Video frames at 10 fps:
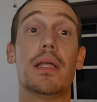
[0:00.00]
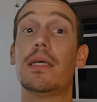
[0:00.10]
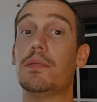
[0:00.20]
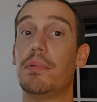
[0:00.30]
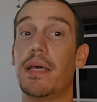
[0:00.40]
I
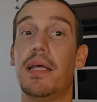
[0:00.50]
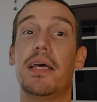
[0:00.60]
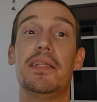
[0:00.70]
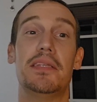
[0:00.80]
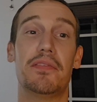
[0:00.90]
like to plan
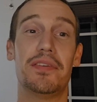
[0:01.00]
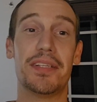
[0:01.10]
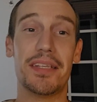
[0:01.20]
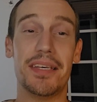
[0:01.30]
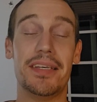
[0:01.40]
ahead,
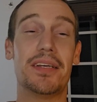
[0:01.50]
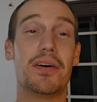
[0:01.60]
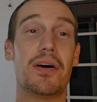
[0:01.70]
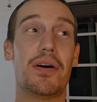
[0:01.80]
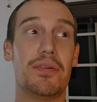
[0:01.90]
definitely.
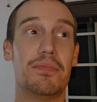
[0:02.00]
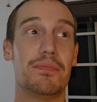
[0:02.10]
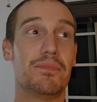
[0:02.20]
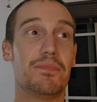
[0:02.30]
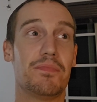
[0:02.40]

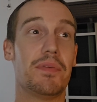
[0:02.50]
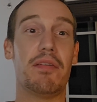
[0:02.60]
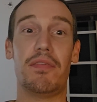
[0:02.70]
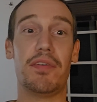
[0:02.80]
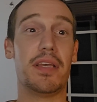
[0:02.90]

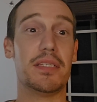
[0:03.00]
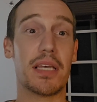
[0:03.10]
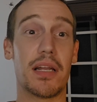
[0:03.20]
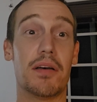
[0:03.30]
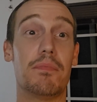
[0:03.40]
Have everything
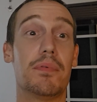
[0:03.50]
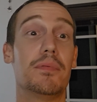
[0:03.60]
set up.